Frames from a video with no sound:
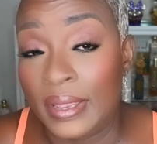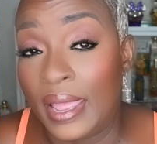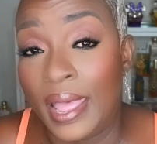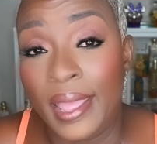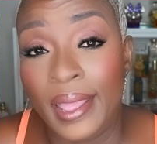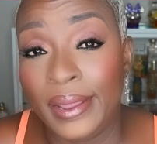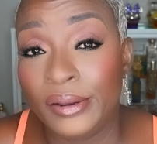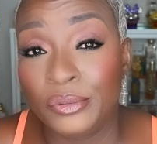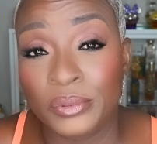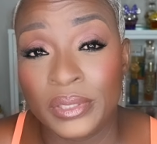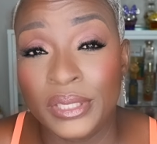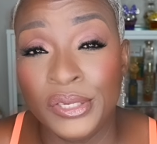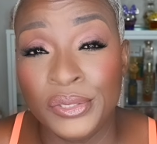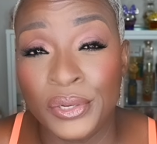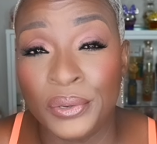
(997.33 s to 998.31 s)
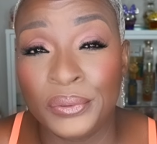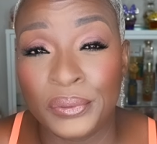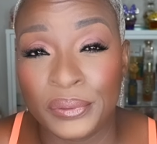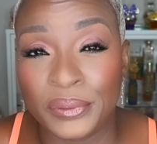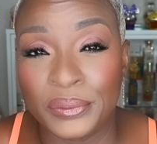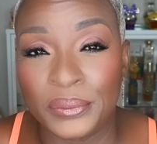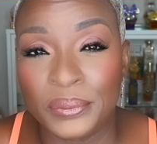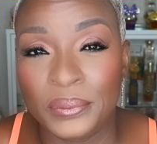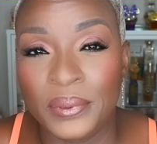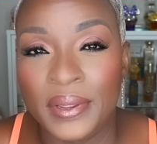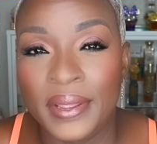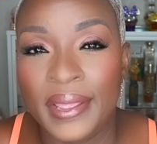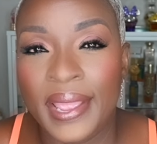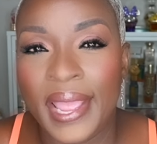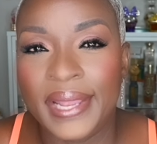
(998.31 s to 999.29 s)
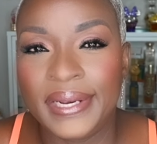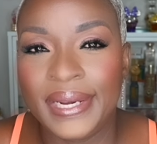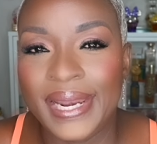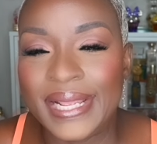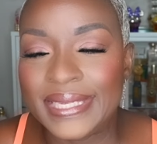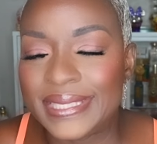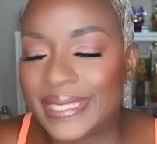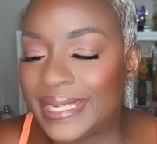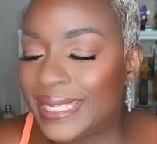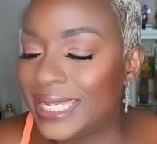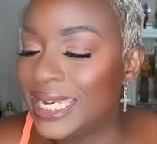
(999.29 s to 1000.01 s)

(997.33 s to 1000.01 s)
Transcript: I had really no clue. And then I said,